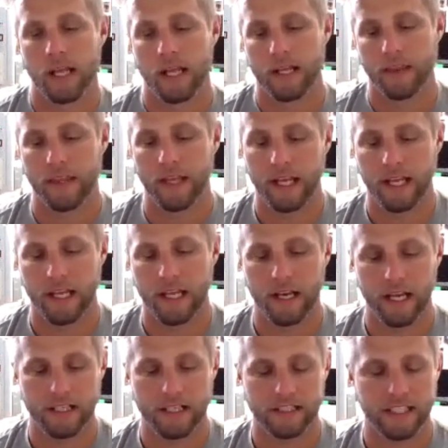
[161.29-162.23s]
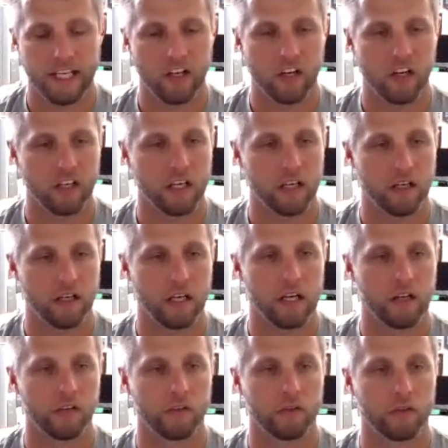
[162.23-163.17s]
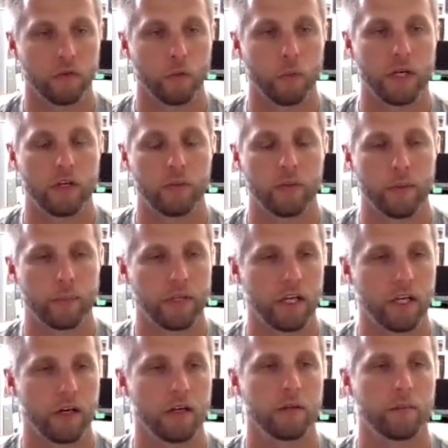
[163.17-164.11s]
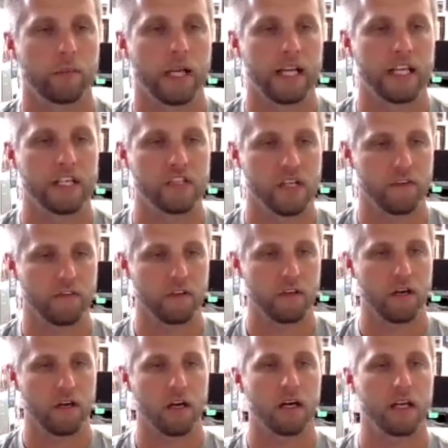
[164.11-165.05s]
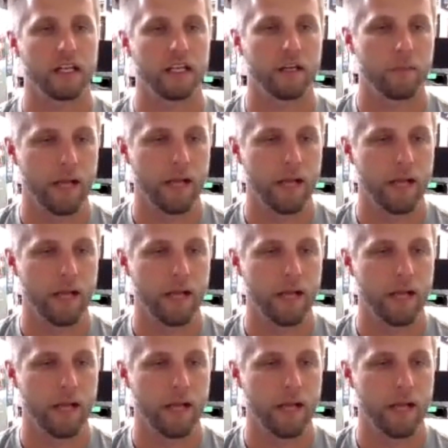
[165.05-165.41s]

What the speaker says: And then I just kind of hung up on the weight room up there behind Jeff Renardi,